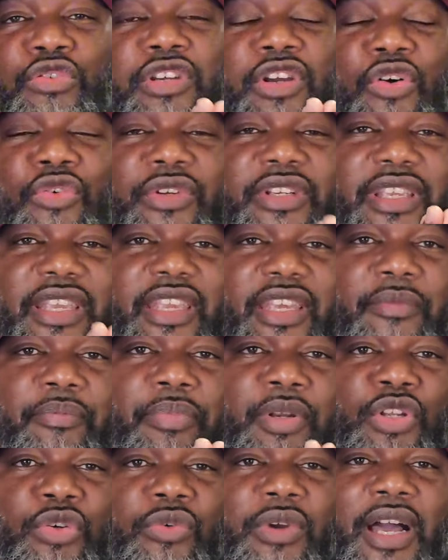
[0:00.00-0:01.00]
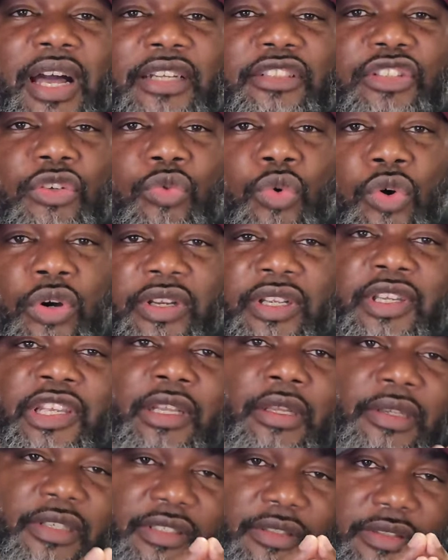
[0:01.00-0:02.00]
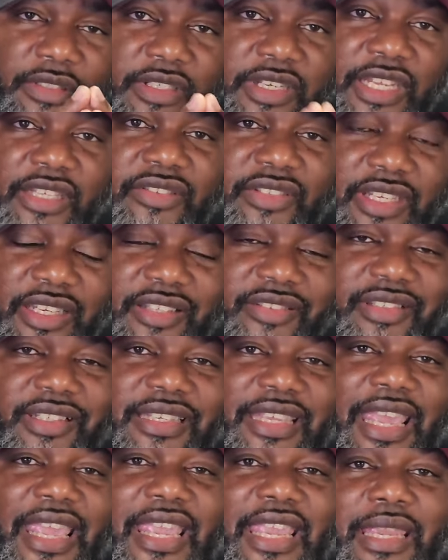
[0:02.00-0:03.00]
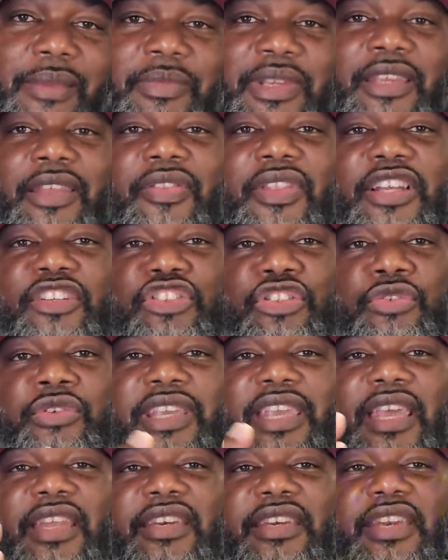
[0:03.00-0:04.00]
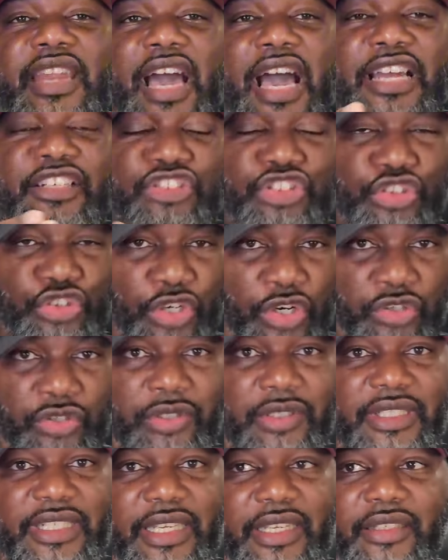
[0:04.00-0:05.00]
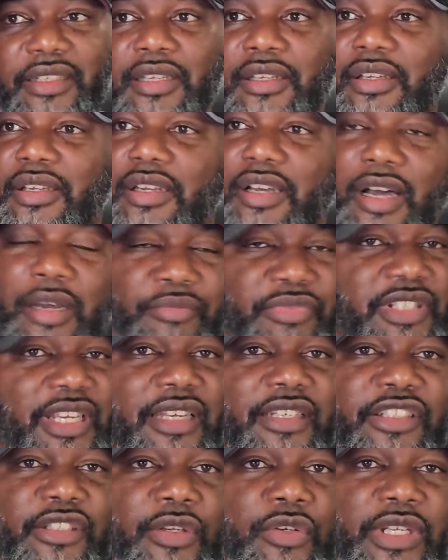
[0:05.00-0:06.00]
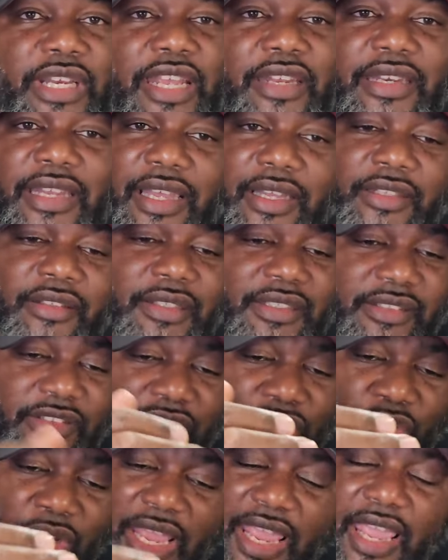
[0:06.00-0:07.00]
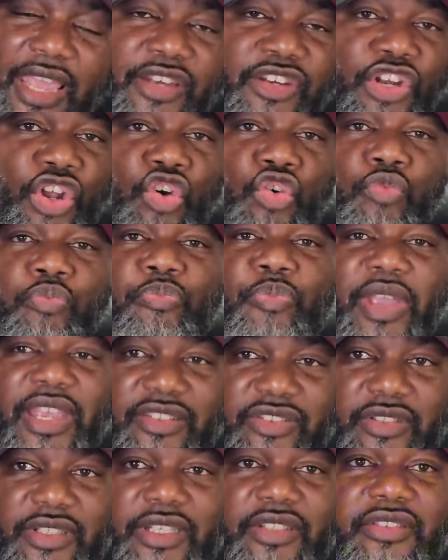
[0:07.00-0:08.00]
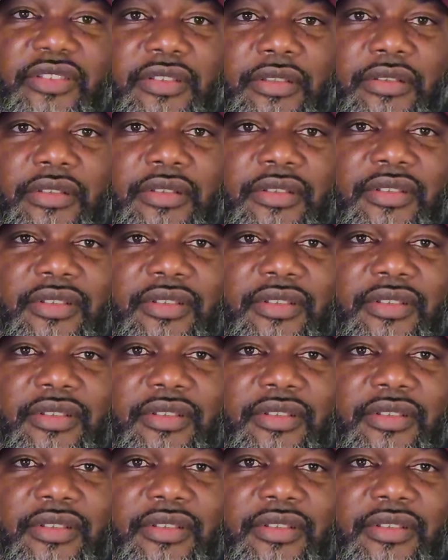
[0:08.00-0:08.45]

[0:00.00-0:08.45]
going to get blew out the water. This is a game that you cannot struggle in. I'm telling you that now. You had no business.